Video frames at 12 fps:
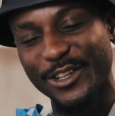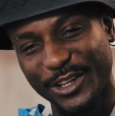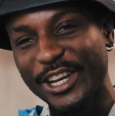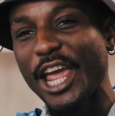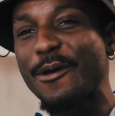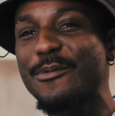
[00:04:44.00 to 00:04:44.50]

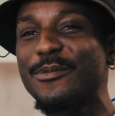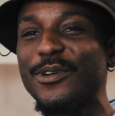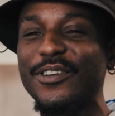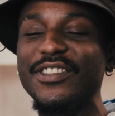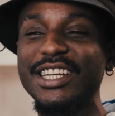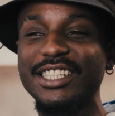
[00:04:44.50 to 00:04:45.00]
capable
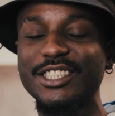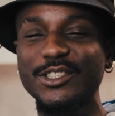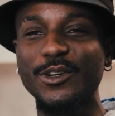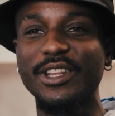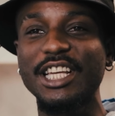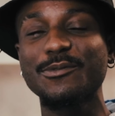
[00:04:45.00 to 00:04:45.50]
of this."
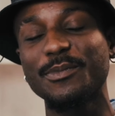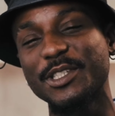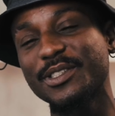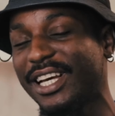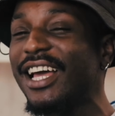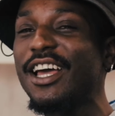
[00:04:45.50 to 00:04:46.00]
So that's my
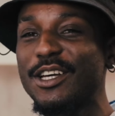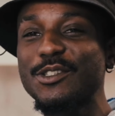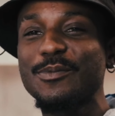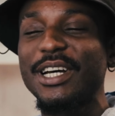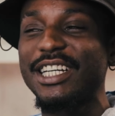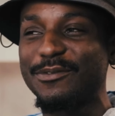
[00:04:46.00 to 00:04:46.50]

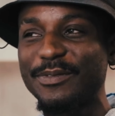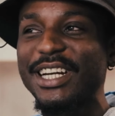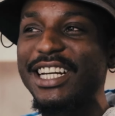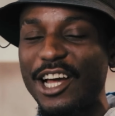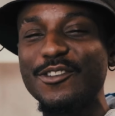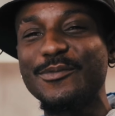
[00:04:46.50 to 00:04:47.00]
spirit
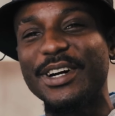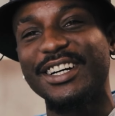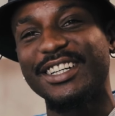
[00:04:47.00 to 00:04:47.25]
animal.